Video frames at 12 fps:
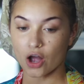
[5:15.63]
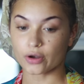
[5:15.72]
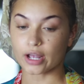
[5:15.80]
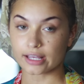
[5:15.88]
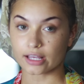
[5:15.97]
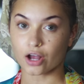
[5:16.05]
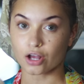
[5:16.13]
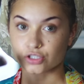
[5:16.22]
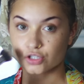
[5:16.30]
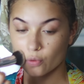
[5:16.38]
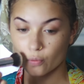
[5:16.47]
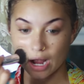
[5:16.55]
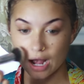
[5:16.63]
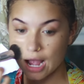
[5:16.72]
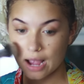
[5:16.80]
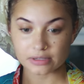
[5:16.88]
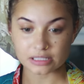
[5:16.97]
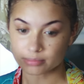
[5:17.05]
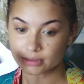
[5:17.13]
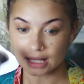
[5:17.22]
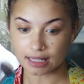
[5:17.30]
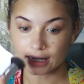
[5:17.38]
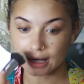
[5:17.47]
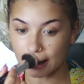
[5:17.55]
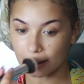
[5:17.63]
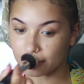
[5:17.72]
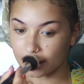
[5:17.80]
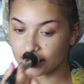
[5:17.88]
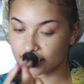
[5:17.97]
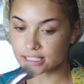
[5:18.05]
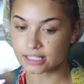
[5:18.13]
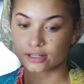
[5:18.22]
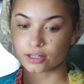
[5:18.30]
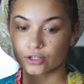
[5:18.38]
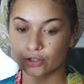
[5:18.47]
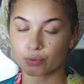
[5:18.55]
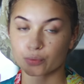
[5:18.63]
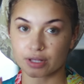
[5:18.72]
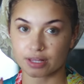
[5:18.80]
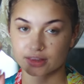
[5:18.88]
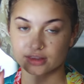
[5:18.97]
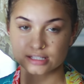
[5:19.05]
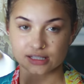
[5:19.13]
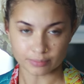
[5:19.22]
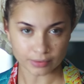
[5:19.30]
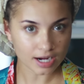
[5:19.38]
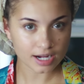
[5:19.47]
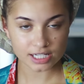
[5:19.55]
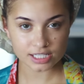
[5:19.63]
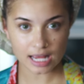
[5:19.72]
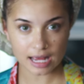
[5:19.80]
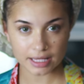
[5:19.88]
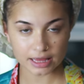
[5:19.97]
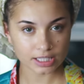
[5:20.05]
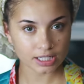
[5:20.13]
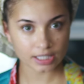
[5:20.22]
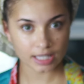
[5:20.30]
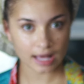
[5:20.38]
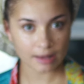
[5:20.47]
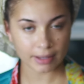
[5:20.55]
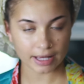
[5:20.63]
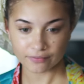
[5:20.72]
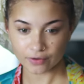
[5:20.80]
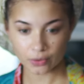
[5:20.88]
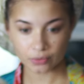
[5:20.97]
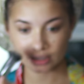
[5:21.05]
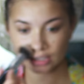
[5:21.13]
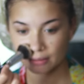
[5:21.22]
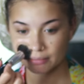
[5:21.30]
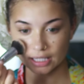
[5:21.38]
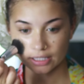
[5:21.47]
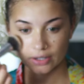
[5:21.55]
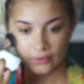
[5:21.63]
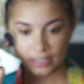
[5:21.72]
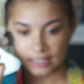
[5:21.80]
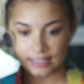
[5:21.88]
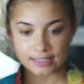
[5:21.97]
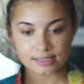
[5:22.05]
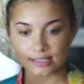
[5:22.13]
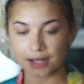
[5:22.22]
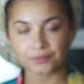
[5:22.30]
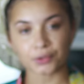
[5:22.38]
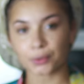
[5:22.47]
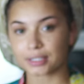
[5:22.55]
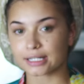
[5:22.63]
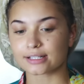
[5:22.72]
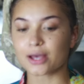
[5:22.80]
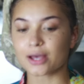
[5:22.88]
Okay, y'all, so while I was blending out my concealer with this brush, I look at my phone and I'm like, okay, it's not recording.